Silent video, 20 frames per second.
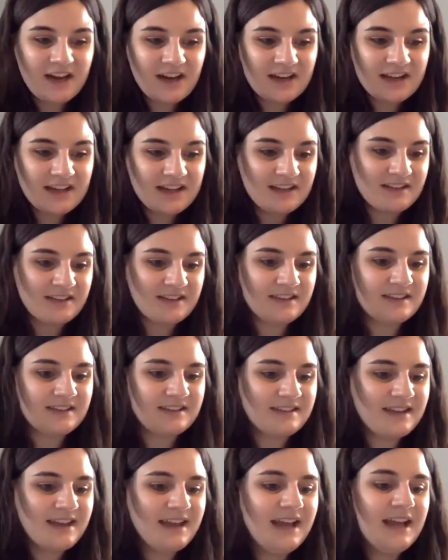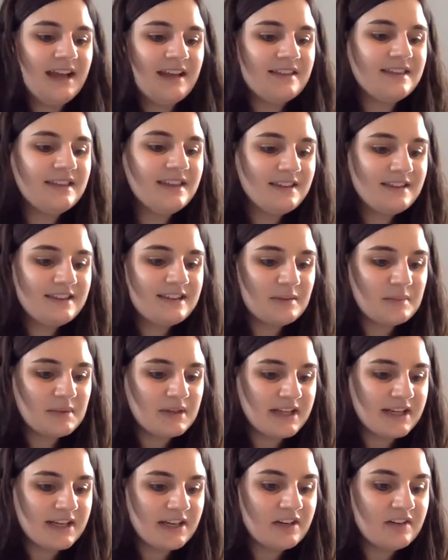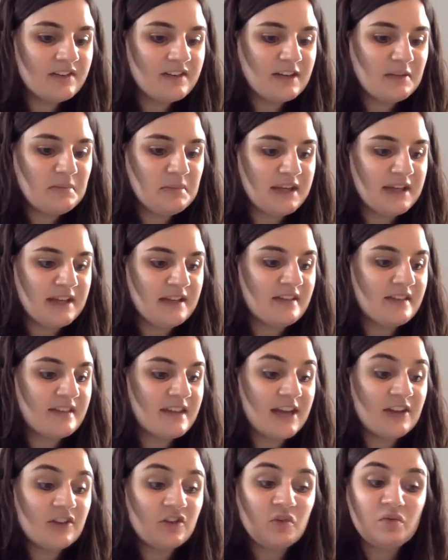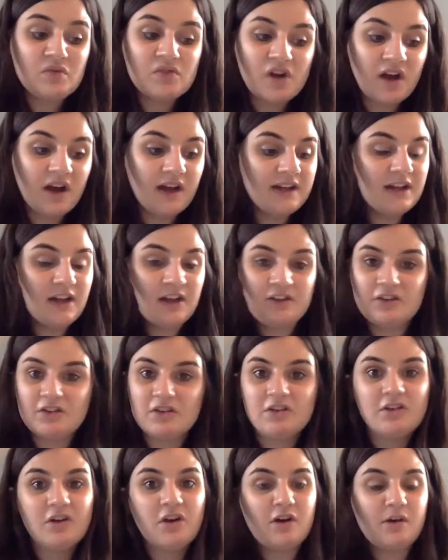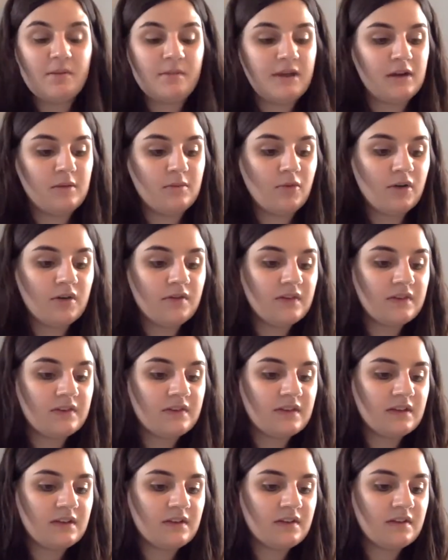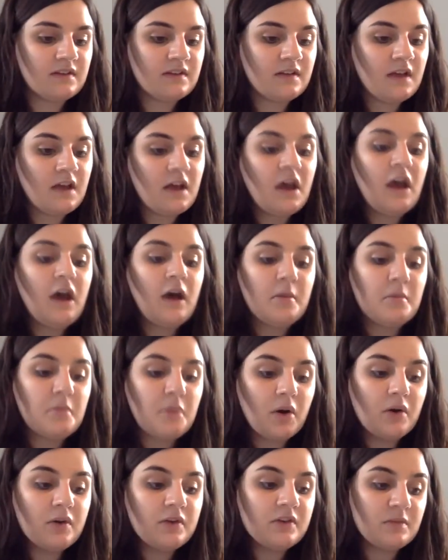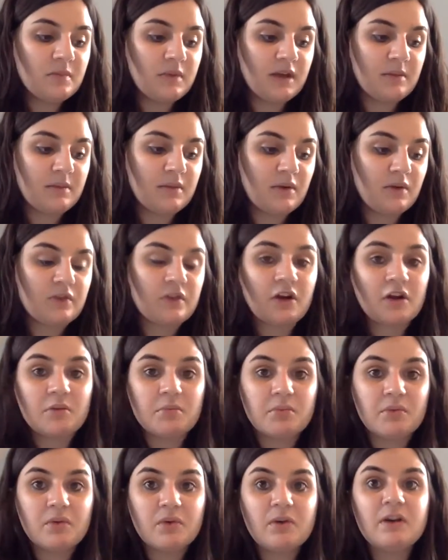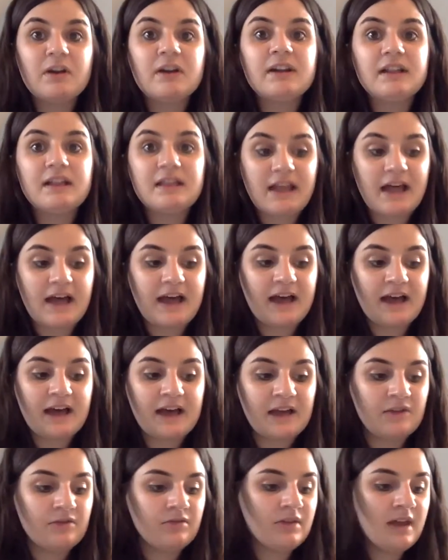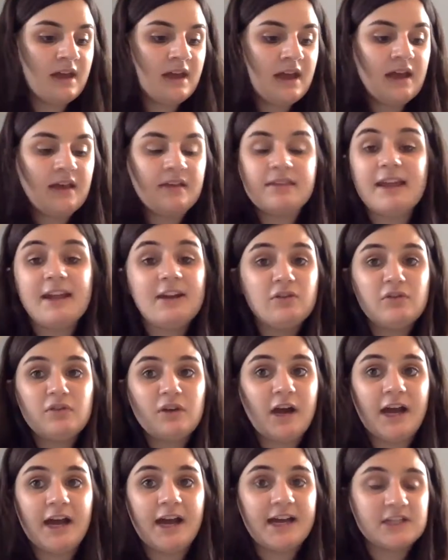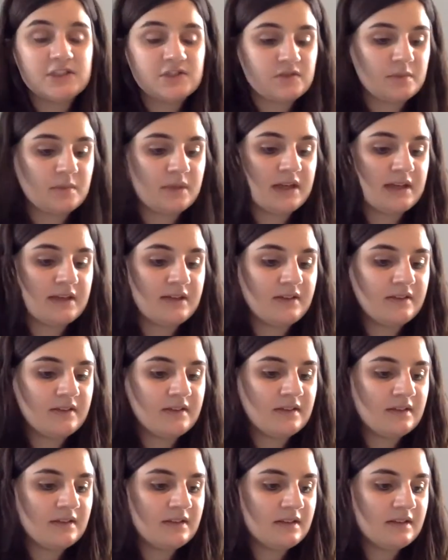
parents. This similarity means they do not undergo metamorphosis. Most mammals are born live. They do not hatch from eggs.